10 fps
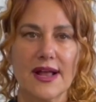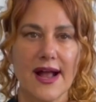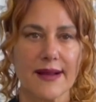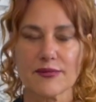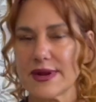
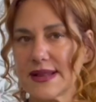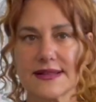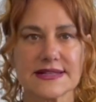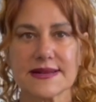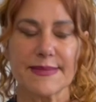I'm reading
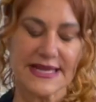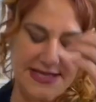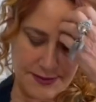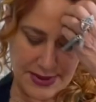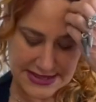this
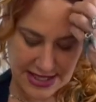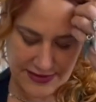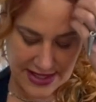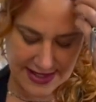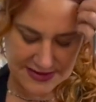amazing book now
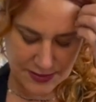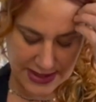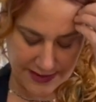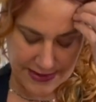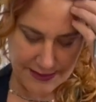that I have to
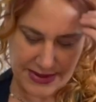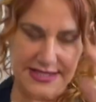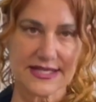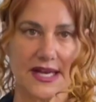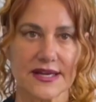recommend, but it's
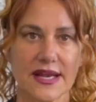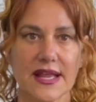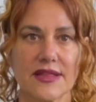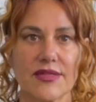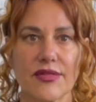done
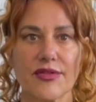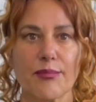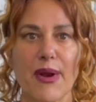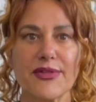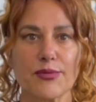in the
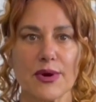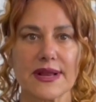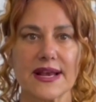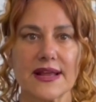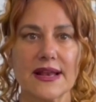breath work,
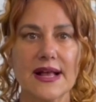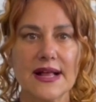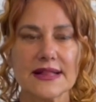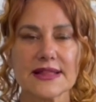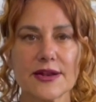and it
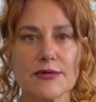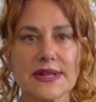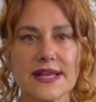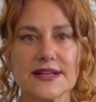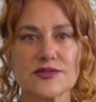
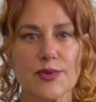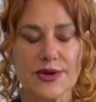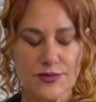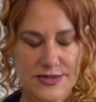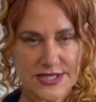literally is where
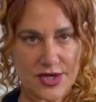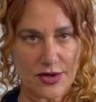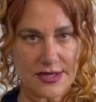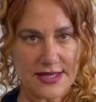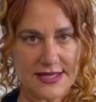you
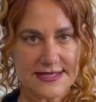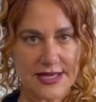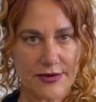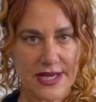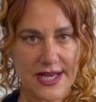start in this
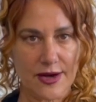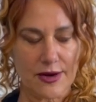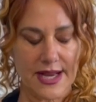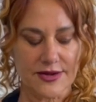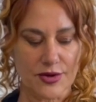area here
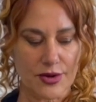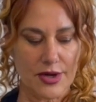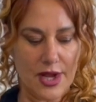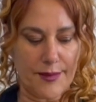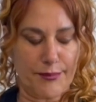and you're
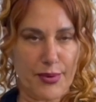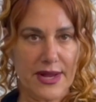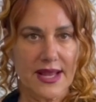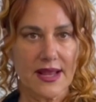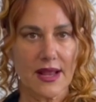
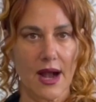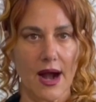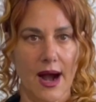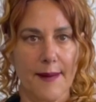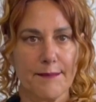bringing
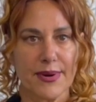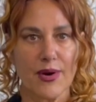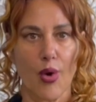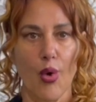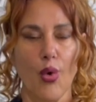
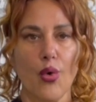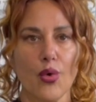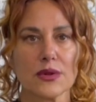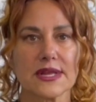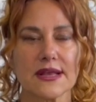up
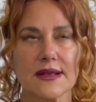old